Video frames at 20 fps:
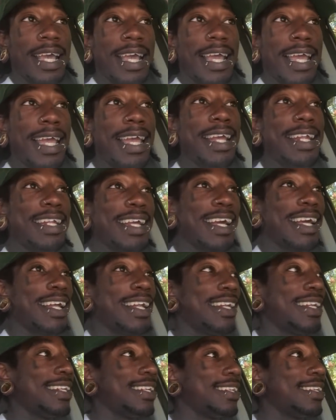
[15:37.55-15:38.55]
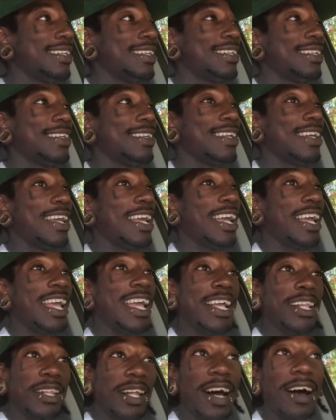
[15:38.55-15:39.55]
he didn't, he,
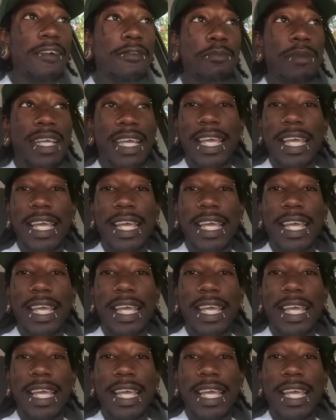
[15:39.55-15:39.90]
he loved me.